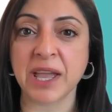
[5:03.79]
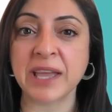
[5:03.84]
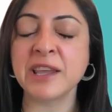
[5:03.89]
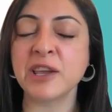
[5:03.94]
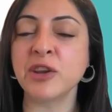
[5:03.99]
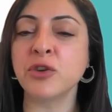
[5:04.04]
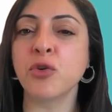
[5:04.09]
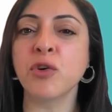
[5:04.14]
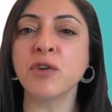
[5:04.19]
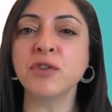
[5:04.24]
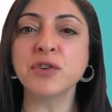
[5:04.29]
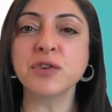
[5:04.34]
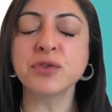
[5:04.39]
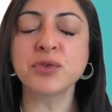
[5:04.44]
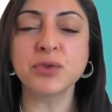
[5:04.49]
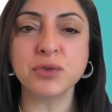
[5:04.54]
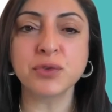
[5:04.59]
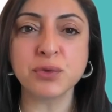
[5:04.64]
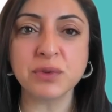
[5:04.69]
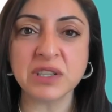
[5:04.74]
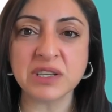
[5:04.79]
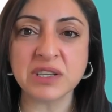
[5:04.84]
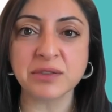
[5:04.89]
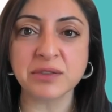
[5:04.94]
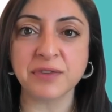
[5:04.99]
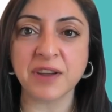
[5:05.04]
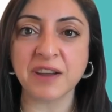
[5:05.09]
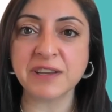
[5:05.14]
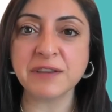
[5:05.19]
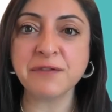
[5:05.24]
And in order to do this
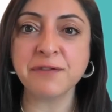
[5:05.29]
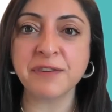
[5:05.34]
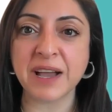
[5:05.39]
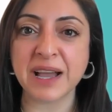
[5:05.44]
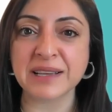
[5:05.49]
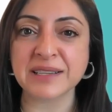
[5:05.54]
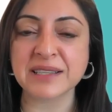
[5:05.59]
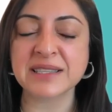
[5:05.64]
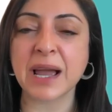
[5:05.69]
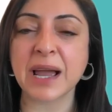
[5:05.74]
very fast,